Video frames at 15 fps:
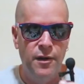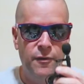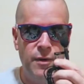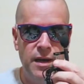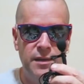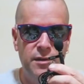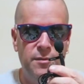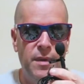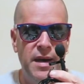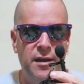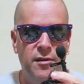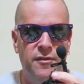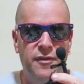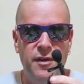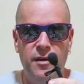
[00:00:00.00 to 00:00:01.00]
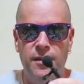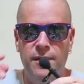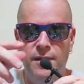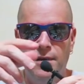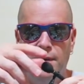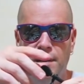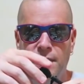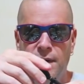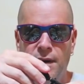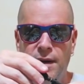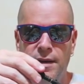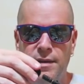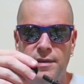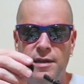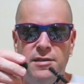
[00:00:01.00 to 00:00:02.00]
Great little microphone.
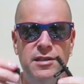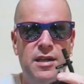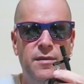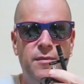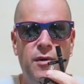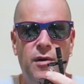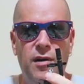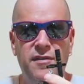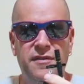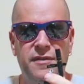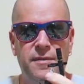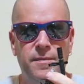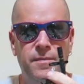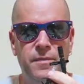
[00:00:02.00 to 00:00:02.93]
It does come off,